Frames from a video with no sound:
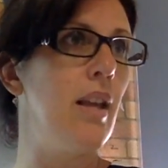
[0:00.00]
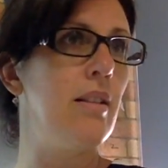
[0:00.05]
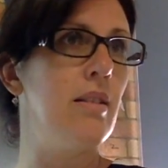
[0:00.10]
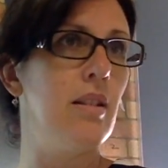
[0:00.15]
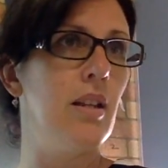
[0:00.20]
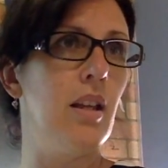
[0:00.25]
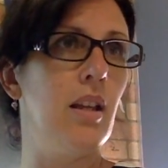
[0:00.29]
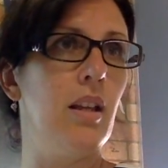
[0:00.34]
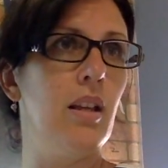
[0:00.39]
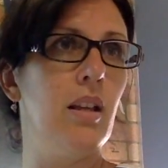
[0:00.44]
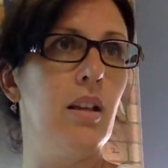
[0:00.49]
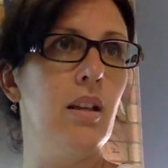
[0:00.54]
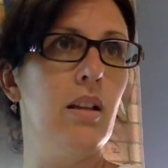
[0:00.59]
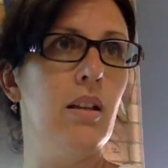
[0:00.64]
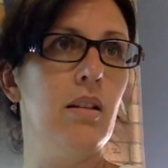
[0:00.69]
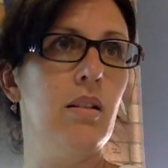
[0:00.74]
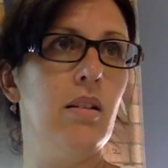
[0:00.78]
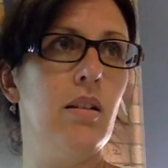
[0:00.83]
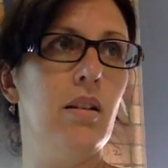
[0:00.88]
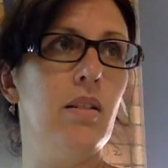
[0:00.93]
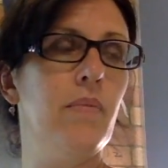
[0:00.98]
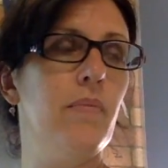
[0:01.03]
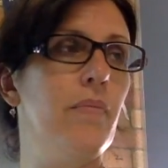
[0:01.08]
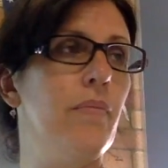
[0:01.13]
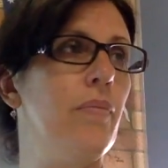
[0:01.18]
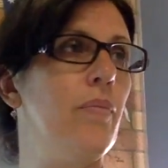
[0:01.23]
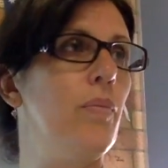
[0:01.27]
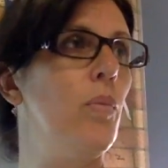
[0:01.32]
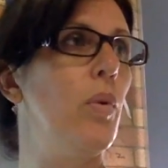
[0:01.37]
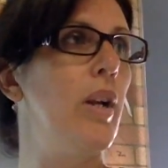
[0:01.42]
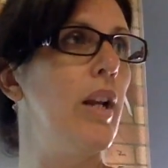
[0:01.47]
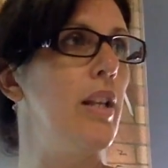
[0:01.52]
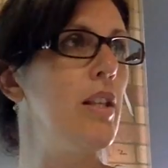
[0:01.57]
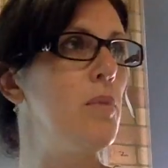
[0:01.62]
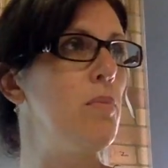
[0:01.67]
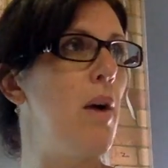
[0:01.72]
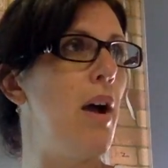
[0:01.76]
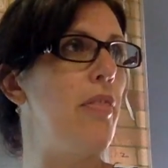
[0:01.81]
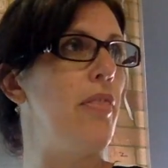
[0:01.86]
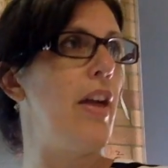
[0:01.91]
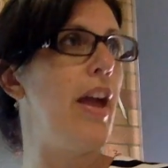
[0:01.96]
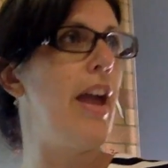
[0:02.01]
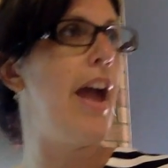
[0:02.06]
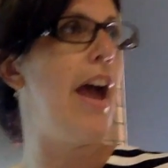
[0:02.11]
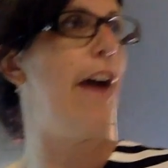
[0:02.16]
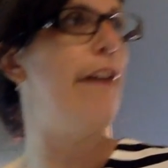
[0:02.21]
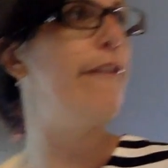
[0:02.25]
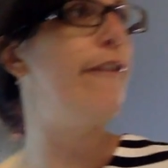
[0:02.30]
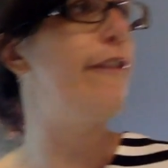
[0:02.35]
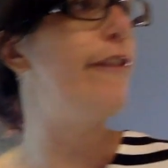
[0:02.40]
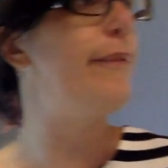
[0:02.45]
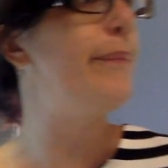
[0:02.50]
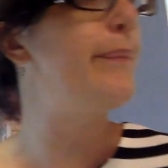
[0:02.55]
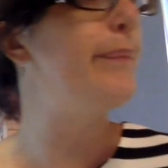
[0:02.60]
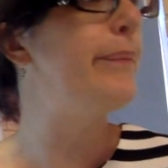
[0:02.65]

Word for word: hasn't he? What else might they have?